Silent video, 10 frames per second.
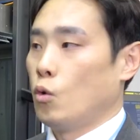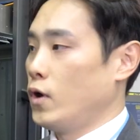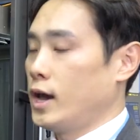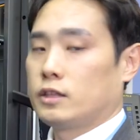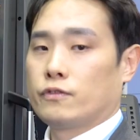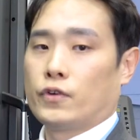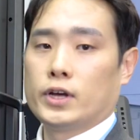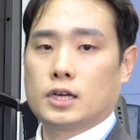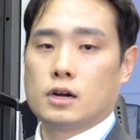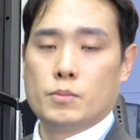with a
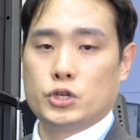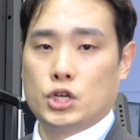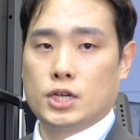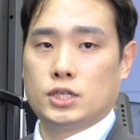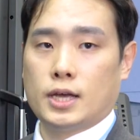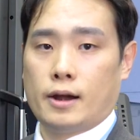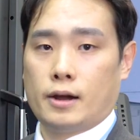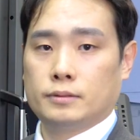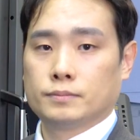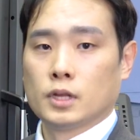vertical machining center,